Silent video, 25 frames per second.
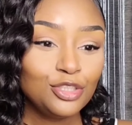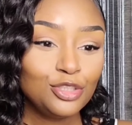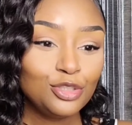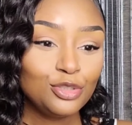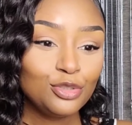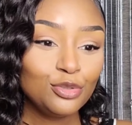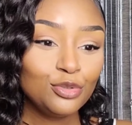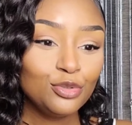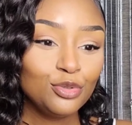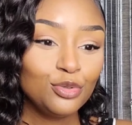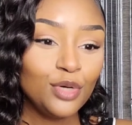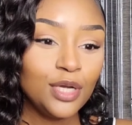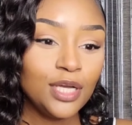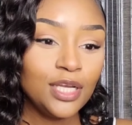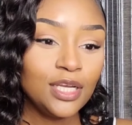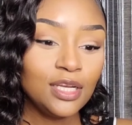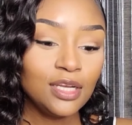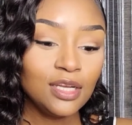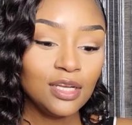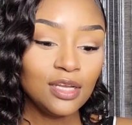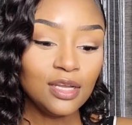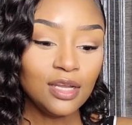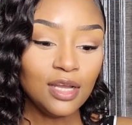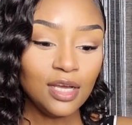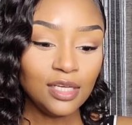True
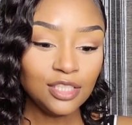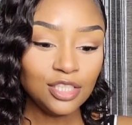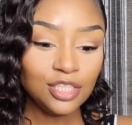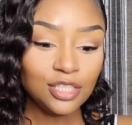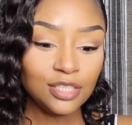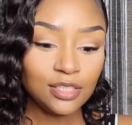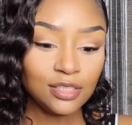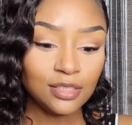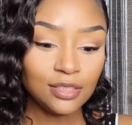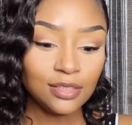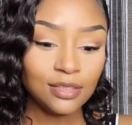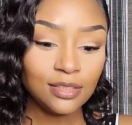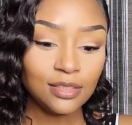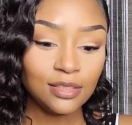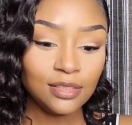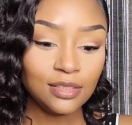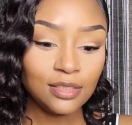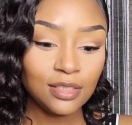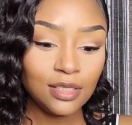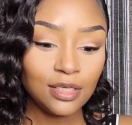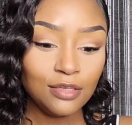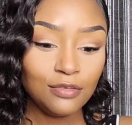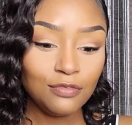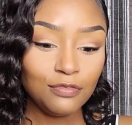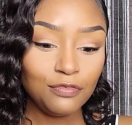and Luscious
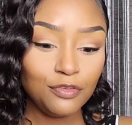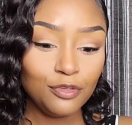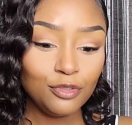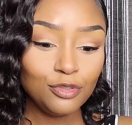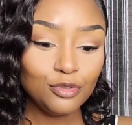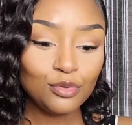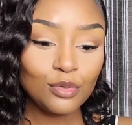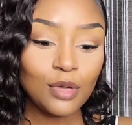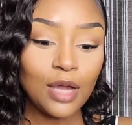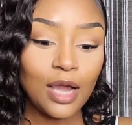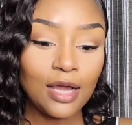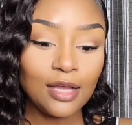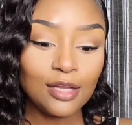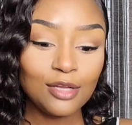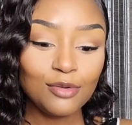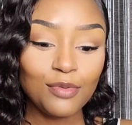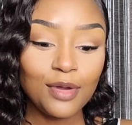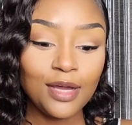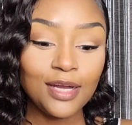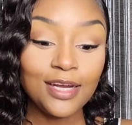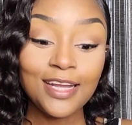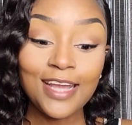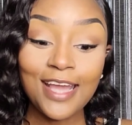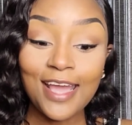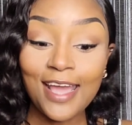infused with
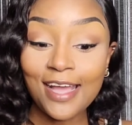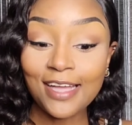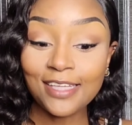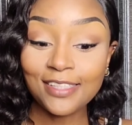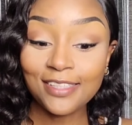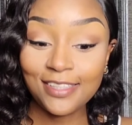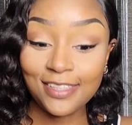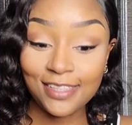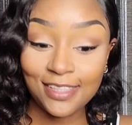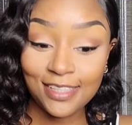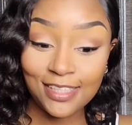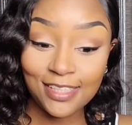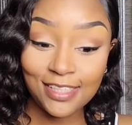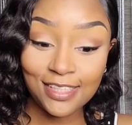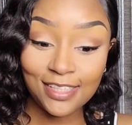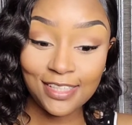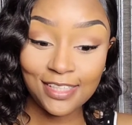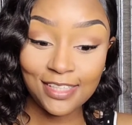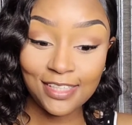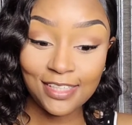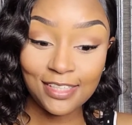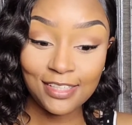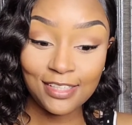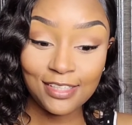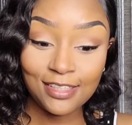hyaluronic
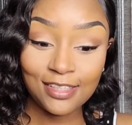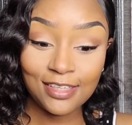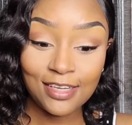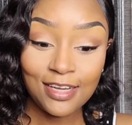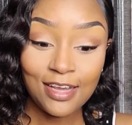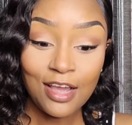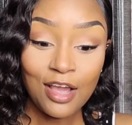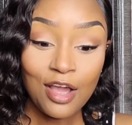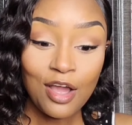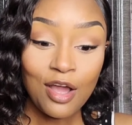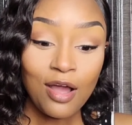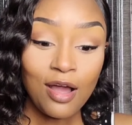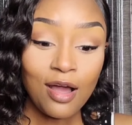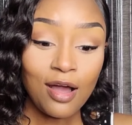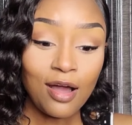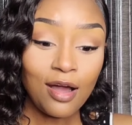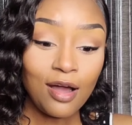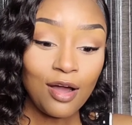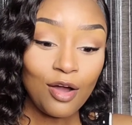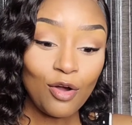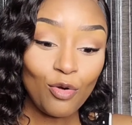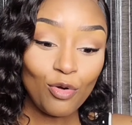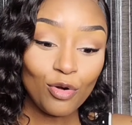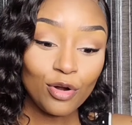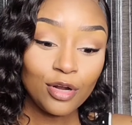acid,
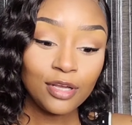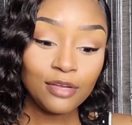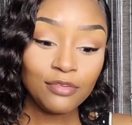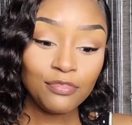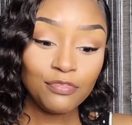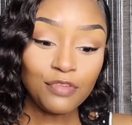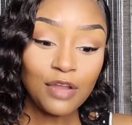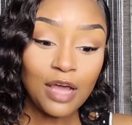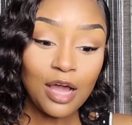uh, orchid